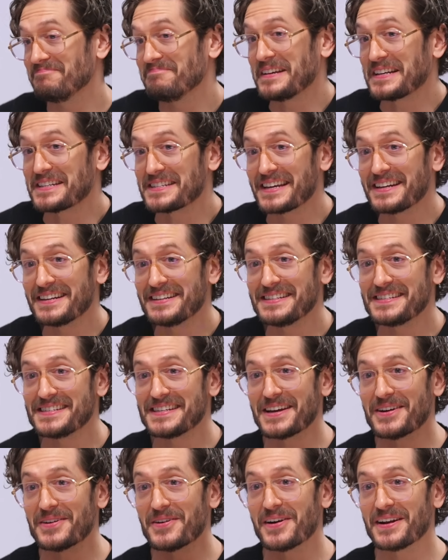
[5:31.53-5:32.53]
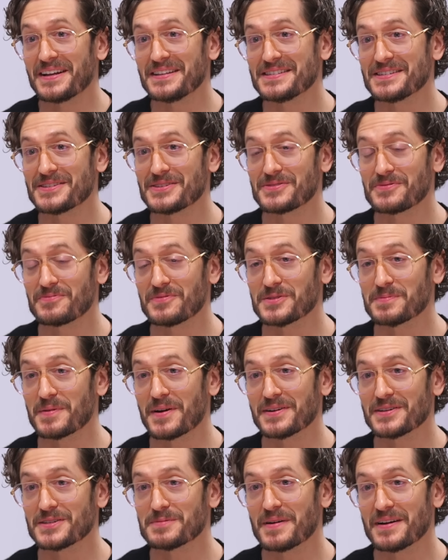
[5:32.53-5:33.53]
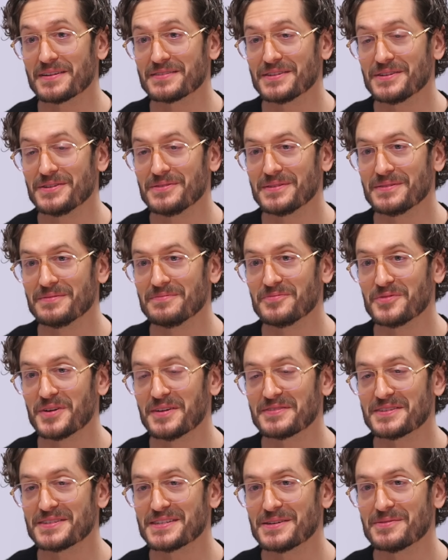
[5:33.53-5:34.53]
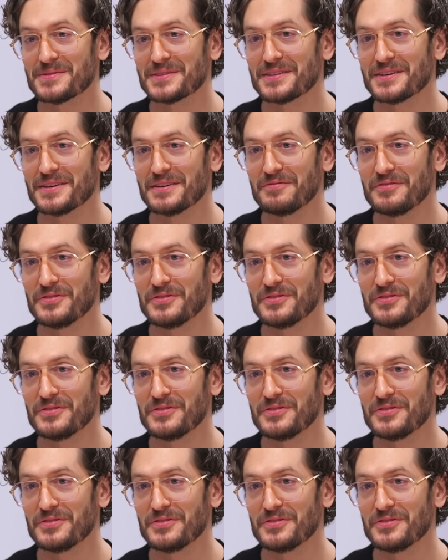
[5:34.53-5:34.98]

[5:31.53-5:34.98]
excited to see how audiences respond to Smile too, and we'll have to see what the